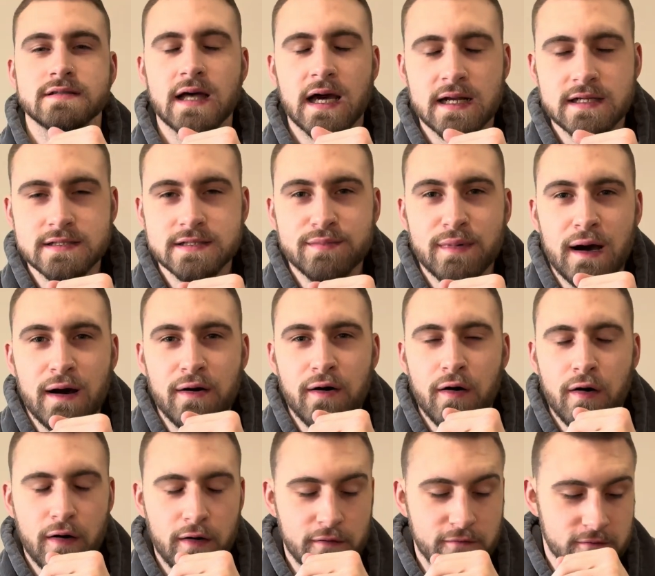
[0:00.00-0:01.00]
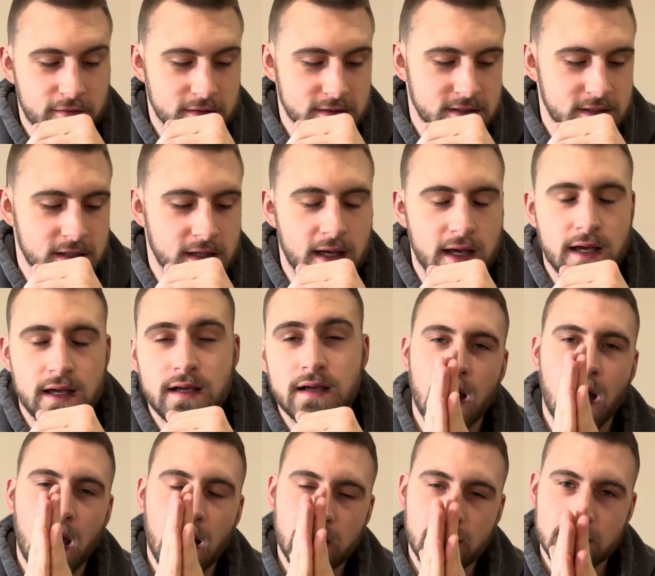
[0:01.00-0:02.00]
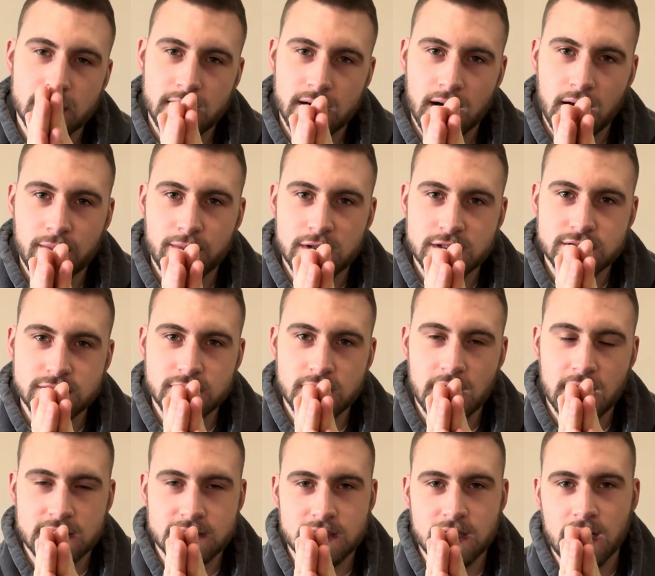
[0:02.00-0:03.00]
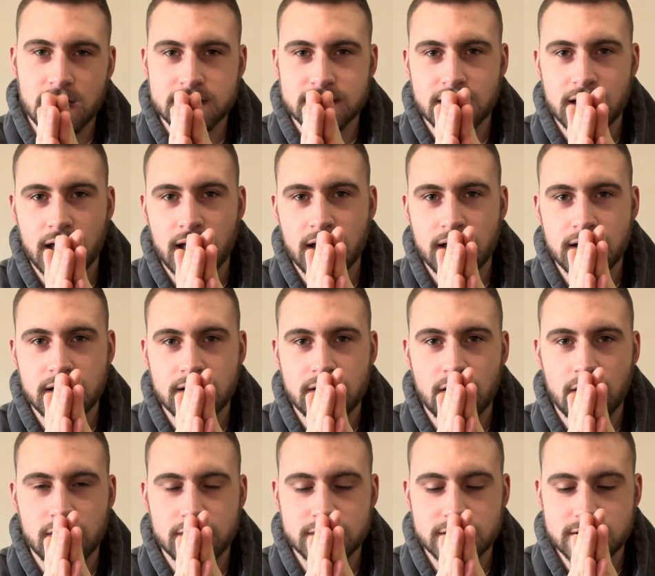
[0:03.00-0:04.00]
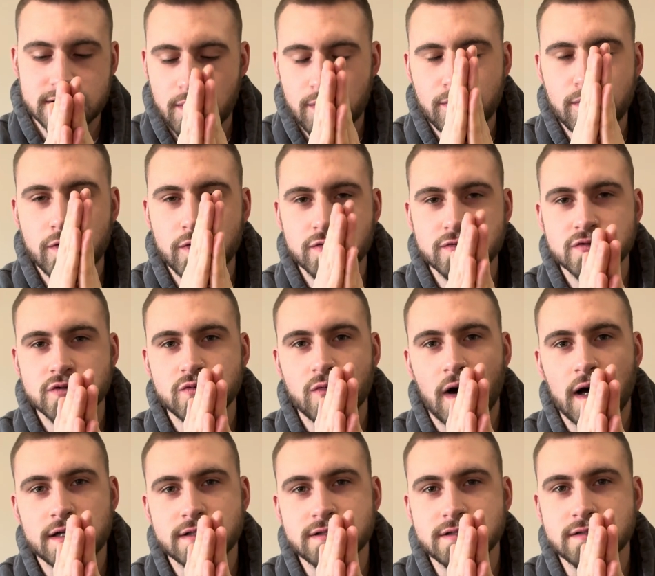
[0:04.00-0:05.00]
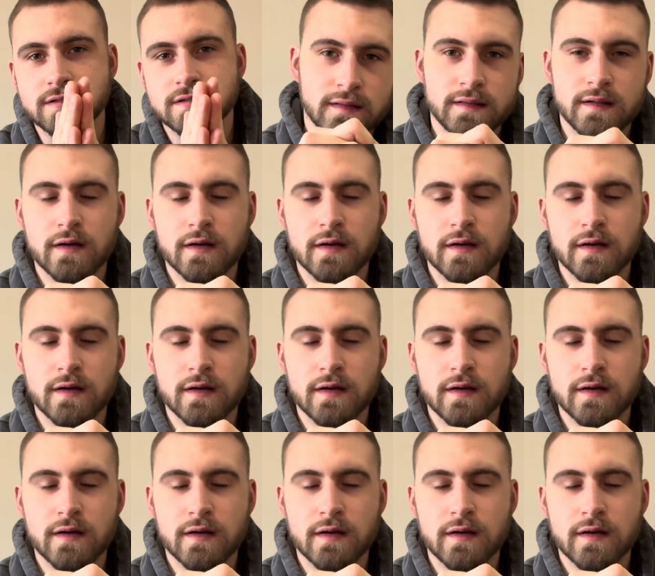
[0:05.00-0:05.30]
that is about all for today. I don't care how much you guys got to hate on these moon swatches.